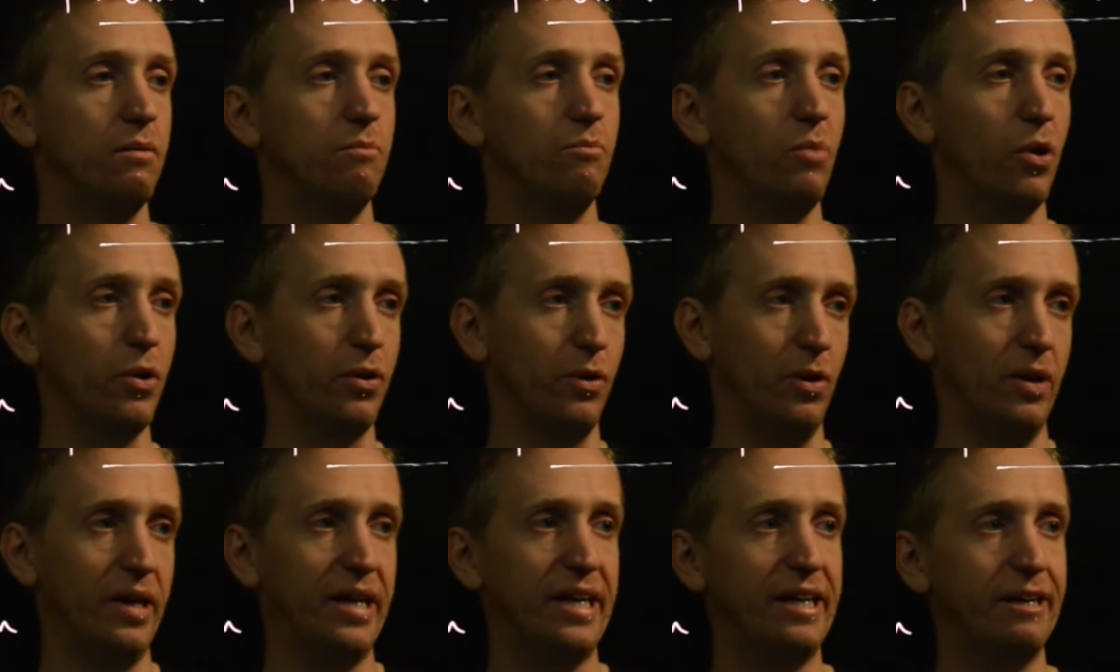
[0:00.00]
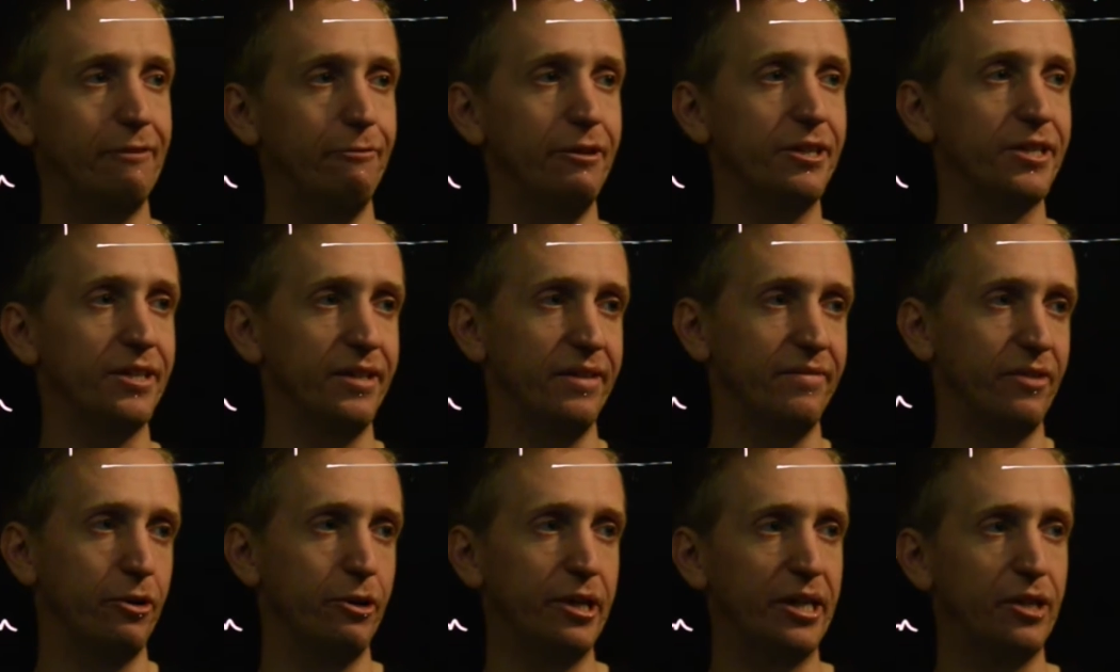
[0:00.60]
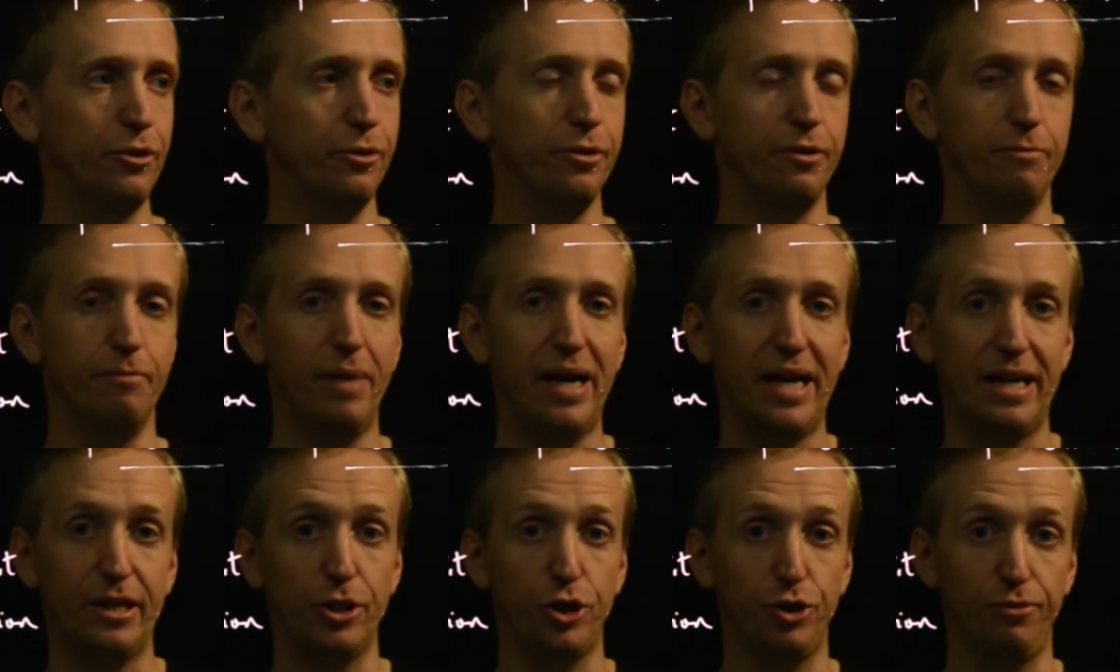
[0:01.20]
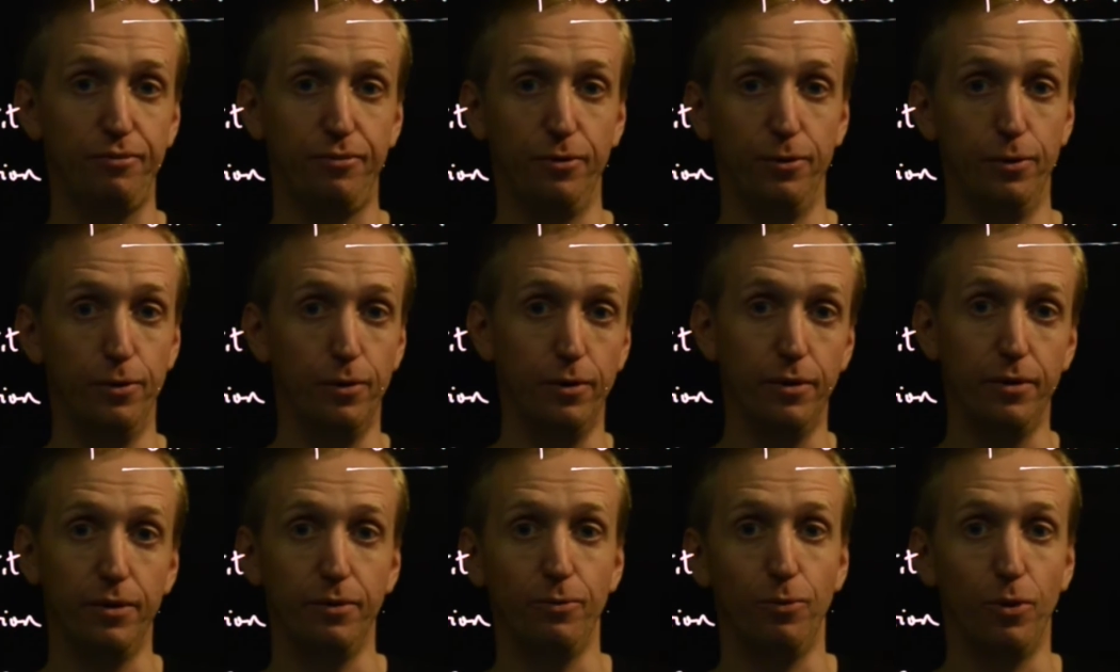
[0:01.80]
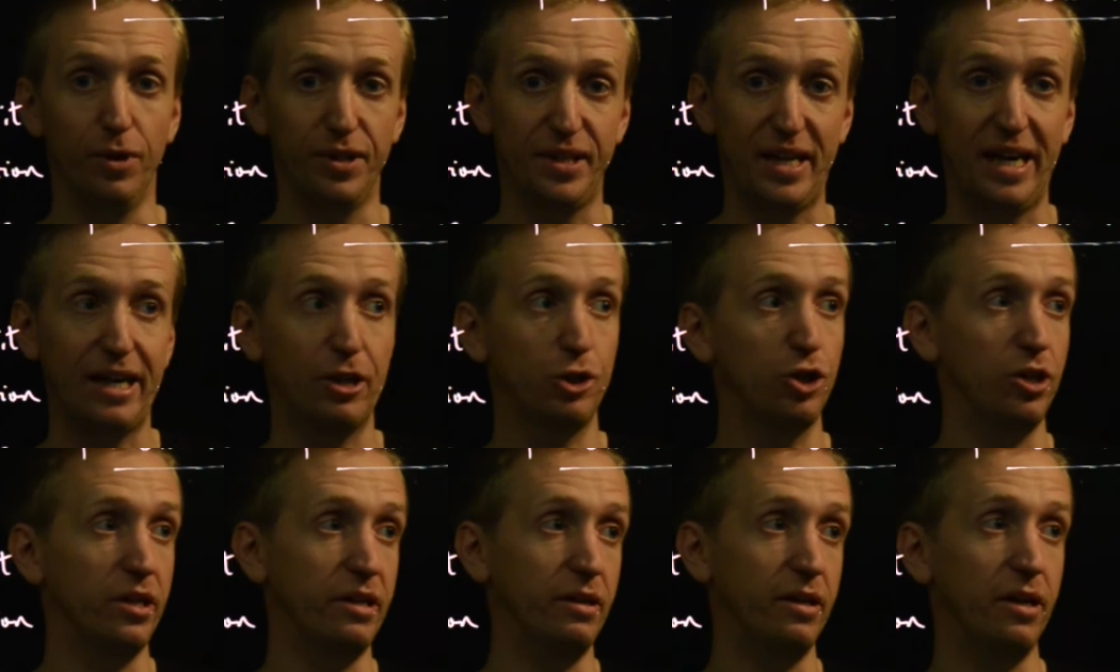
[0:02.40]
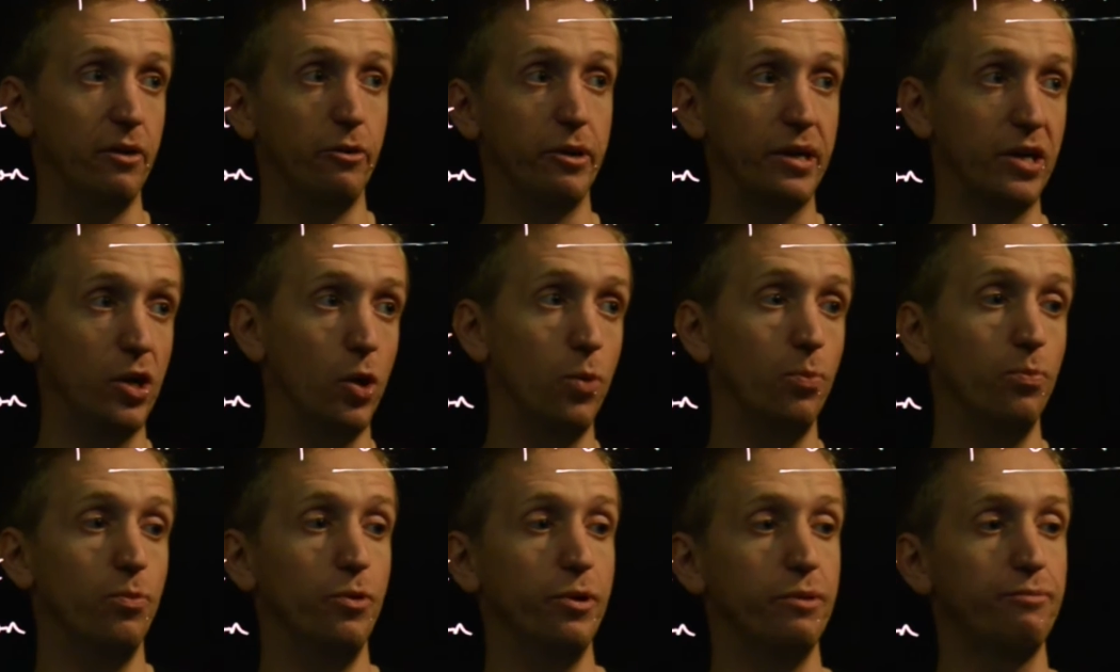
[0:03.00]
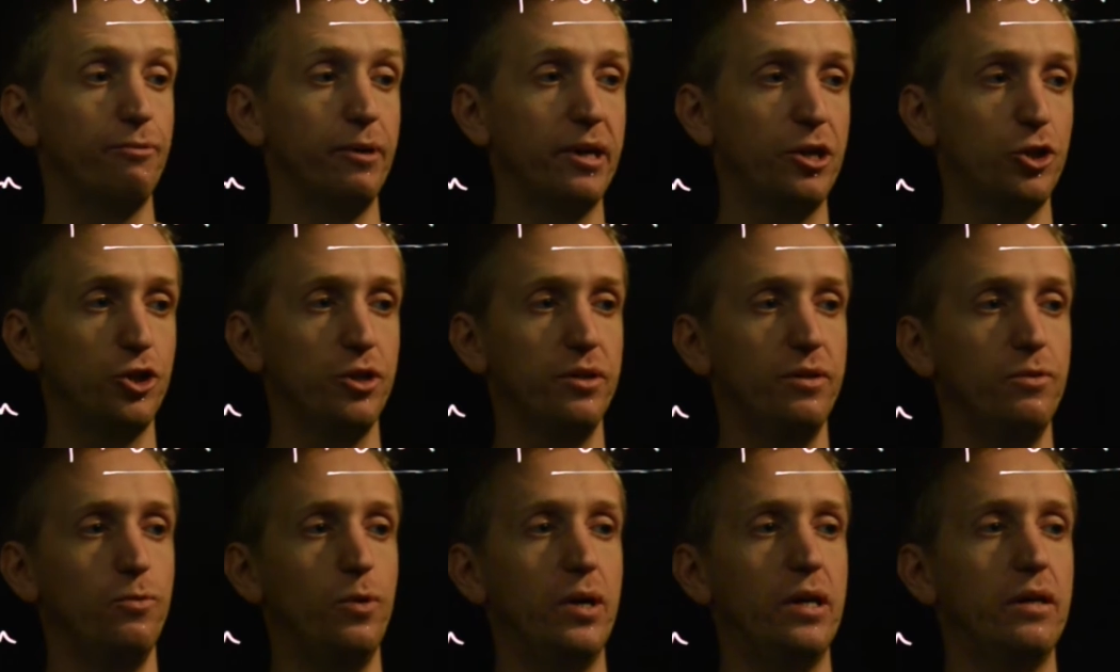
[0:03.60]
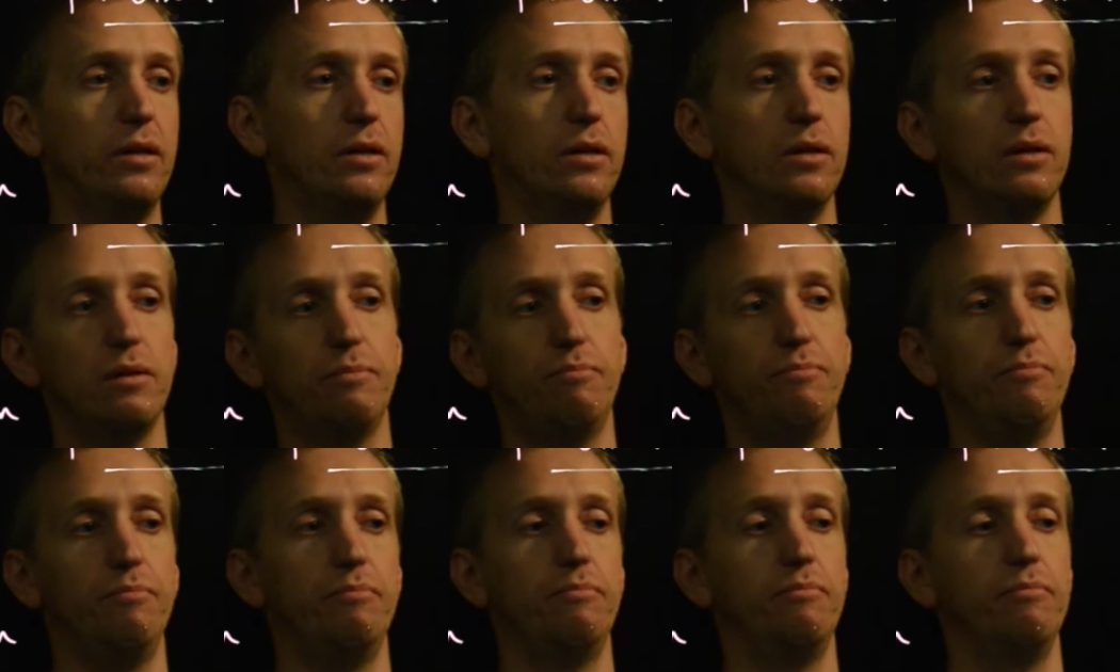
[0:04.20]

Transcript: model here isn't a very good match for what's actually going on with friction, well,